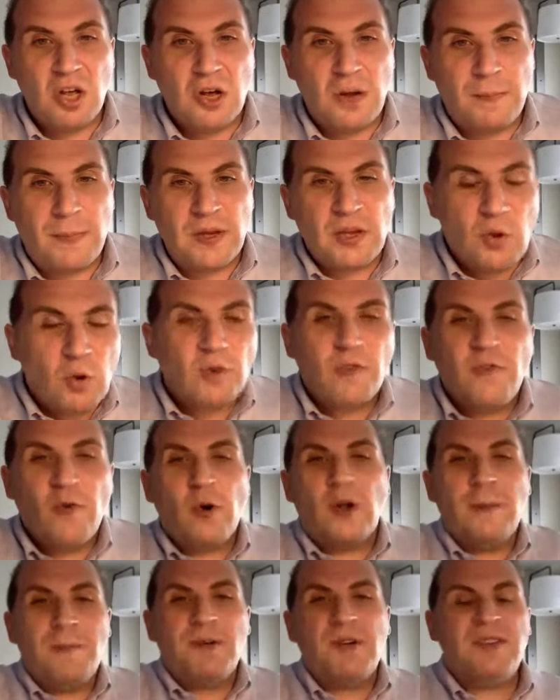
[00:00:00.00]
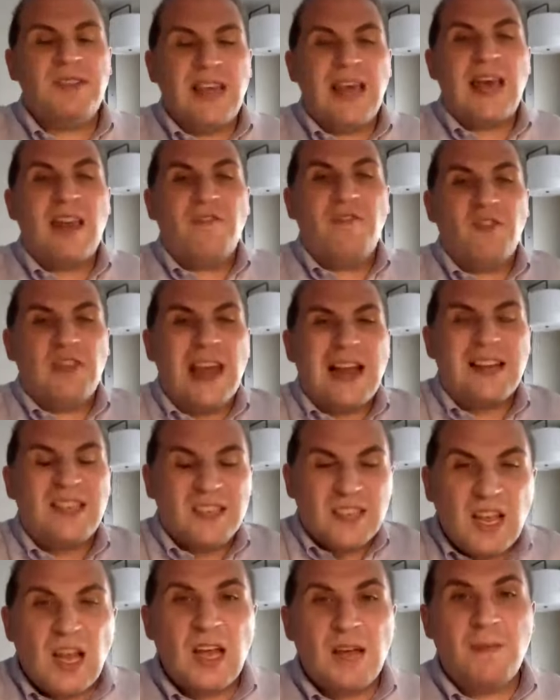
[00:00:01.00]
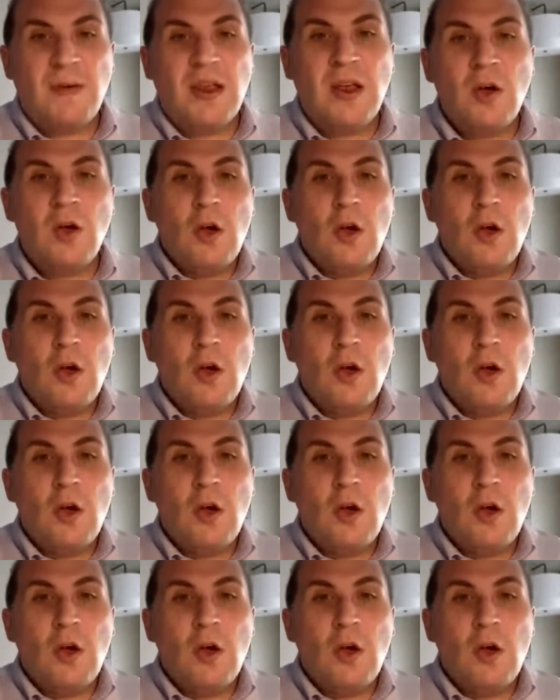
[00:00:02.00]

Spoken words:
But your 40% for that assignment